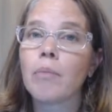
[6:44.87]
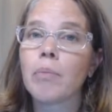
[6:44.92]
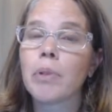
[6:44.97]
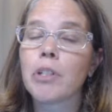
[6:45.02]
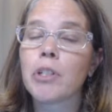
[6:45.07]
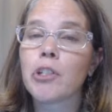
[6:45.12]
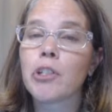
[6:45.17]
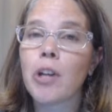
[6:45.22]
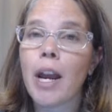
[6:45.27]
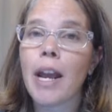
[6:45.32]

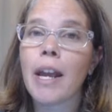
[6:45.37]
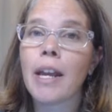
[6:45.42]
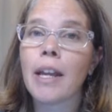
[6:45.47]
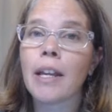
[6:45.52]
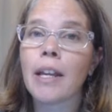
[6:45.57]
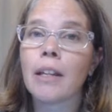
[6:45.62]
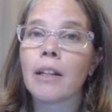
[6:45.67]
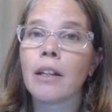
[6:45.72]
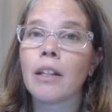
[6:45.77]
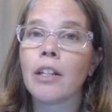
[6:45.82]

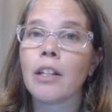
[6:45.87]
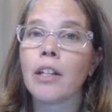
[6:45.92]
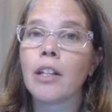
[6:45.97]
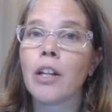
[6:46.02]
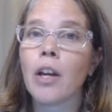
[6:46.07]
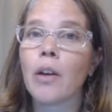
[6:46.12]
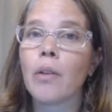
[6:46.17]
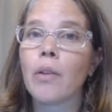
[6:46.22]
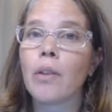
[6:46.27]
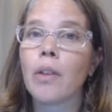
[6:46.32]
portraying,
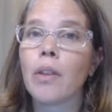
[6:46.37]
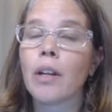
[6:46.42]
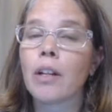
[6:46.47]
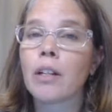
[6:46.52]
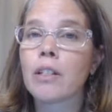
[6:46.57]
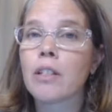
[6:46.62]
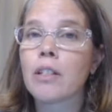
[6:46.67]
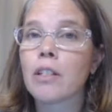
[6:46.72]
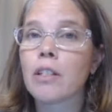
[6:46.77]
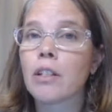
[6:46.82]
their
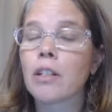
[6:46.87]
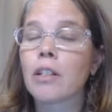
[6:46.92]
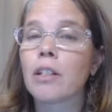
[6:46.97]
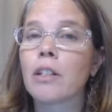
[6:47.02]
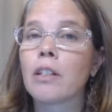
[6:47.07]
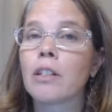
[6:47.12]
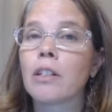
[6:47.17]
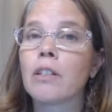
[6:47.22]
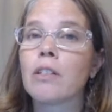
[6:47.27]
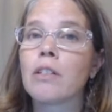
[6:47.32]

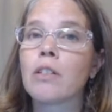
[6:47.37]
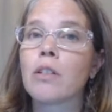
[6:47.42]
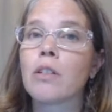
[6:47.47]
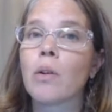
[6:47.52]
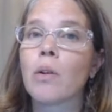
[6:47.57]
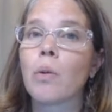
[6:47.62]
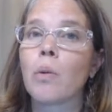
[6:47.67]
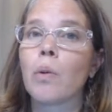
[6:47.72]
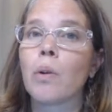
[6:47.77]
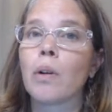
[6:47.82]
concerns
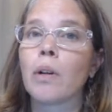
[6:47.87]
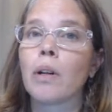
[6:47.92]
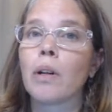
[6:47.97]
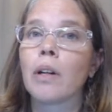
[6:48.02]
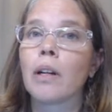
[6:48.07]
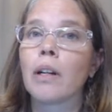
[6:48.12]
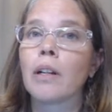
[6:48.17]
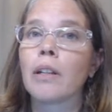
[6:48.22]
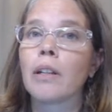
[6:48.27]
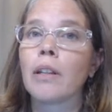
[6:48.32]

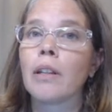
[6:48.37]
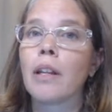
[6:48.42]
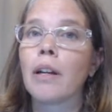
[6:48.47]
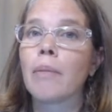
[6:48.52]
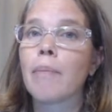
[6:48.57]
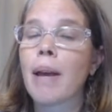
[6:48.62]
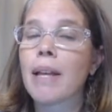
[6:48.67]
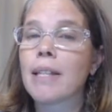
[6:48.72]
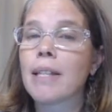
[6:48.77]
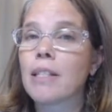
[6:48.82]
or
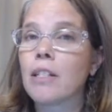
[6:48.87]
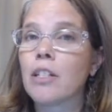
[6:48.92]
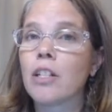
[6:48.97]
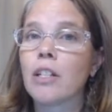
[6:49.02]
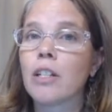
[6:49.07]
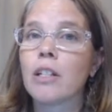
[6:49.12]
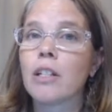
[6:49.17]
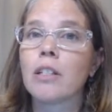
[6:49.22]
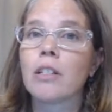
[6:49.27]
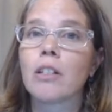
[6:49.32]
their
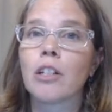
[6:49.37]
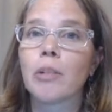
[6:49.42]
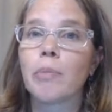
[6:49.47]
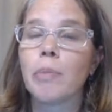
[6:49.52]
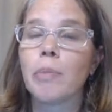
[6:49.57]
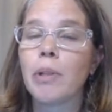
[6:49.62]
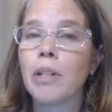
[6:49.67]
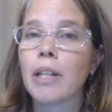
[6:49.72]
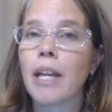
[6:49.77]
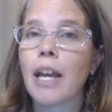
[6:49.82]
messages or
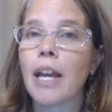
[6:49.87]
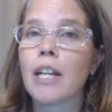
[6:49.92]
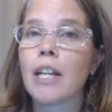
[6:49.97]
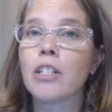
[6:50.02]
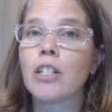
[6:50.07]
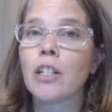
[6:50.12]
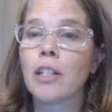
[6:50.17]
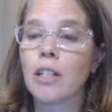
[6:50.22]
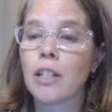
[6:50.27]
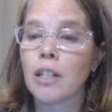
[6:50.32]

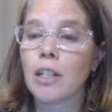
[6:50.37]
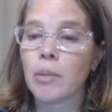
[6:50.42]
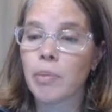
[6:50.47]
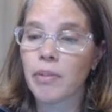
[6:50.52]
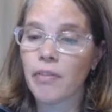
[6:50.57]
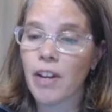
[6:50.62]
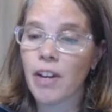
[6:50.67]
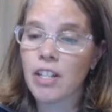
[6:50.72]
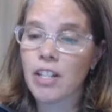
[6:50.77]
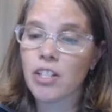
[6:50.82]
communication in a
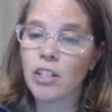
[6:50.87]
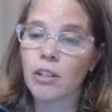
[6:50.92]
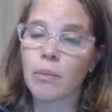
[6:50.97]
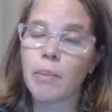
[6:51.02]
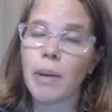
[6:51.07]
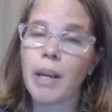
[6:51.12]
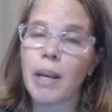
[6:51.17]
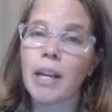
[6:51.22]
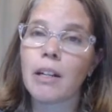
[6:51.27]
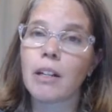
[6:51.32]
professional
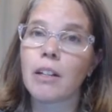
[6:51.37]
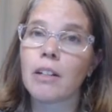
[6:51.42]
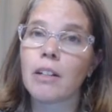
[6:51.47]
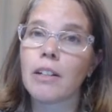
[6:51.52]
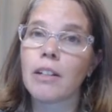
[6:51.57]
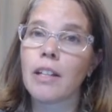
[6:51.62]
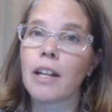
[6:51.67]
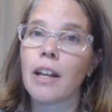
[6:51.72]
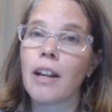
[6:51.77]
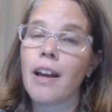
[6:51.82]

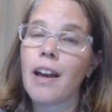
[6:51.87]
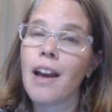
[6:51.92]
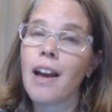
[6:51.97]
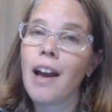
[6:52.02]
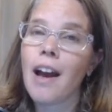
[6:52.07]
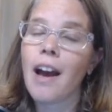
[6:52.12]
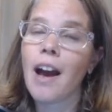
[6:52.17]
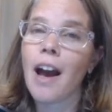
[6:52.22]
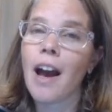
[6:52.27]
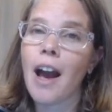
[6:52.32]
manner, then
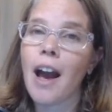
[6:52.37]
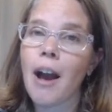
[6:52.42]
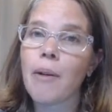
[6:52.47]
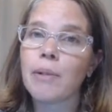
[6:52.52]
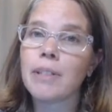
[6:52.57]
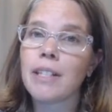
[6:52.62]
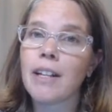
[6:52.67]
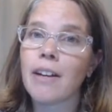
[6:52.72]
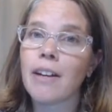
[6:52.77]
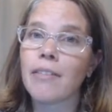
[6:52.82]
I
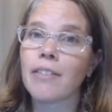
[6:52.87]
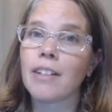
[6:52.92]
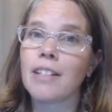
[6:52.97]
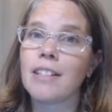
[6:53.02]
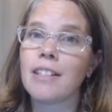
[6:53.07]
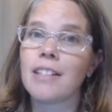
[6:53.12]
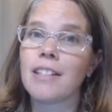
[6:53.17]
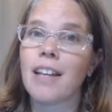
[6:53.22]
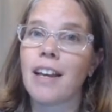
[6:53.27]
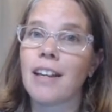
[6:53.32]
would
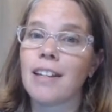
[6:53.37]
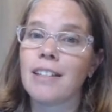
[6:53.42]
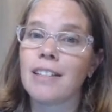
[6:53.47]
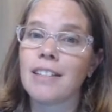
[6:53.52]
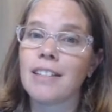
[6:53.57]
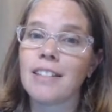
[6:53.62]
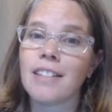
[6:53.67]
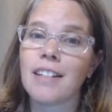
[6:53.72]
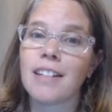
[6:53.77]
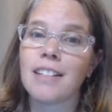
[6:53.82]
definitely say
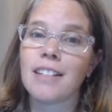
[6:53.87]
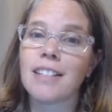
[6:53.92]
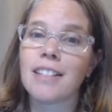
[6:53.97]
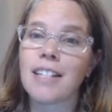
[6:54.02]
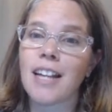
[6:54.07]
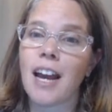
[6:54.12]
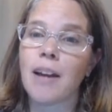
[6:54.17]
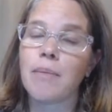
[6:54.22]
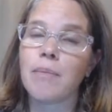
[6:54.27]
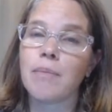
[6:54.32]
it's
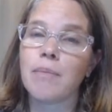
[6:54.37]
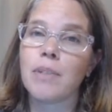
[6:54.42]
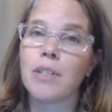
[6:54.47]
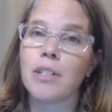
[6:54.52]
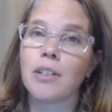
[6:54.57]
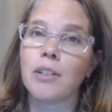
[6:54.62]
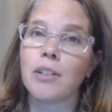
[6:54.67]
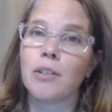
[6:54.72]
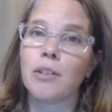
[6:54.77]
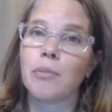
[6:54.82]
time
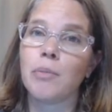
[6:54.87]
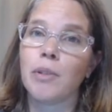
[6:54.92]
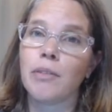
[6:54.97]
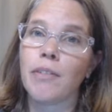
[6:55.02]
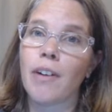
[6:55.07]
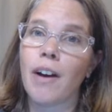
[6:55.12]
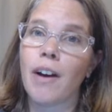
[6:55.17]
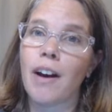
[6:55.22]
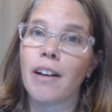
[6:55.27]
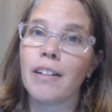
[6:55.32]
to
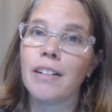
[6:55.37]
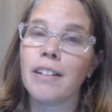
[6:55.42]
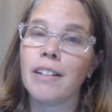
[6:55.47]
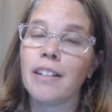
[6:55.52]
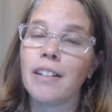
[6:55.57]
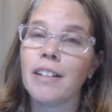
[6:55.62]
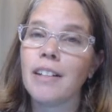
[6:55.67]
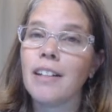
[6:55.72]
move on.